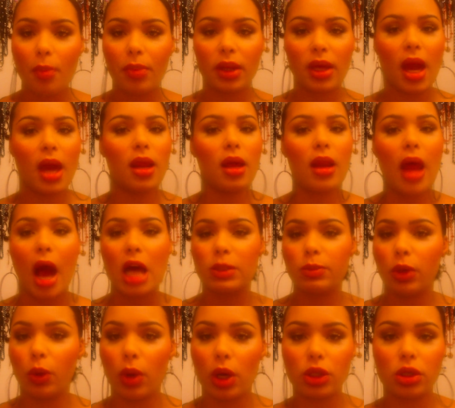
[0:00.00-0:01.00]
complicated.
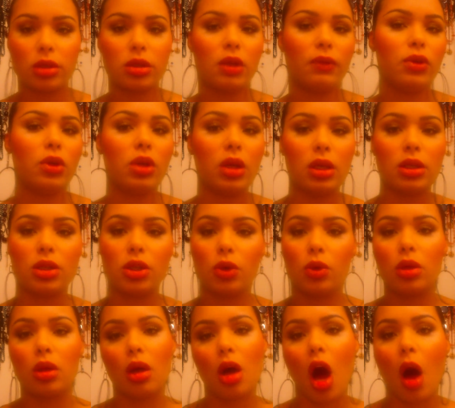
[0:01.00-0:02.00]
Ask me questions if you need
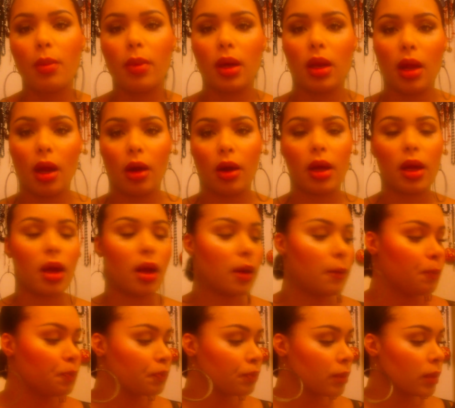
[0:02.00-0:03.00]
to in the comment
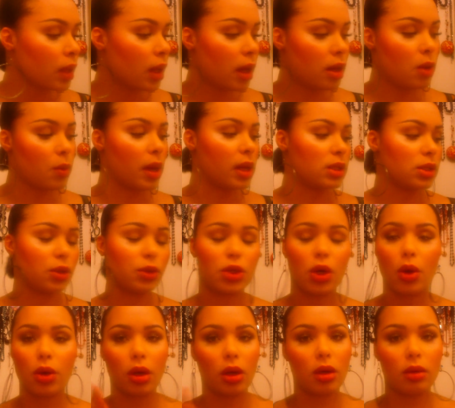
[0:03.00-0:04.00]
area. Anyway, so
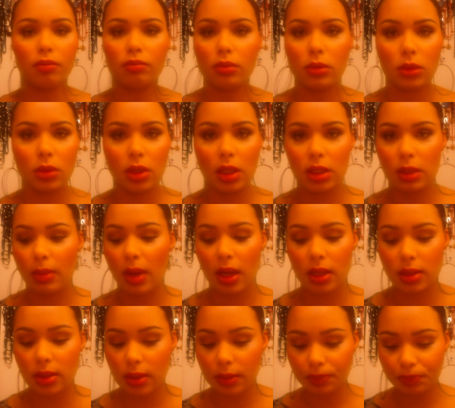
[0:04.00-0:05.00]
toner is a
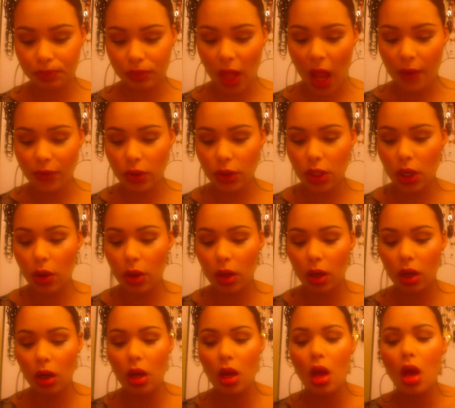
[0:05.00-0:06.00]
must. After
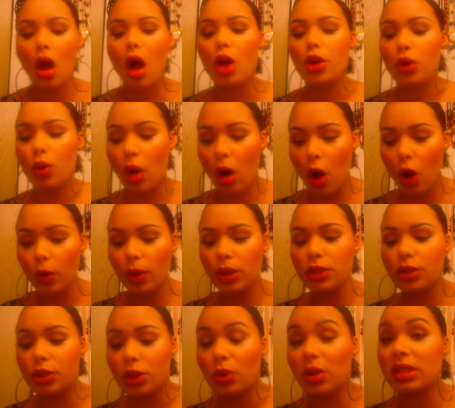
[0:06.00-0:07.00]
toner, you
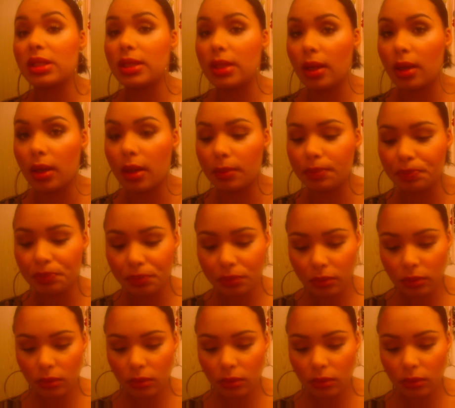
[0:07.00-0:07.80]
always do a serum.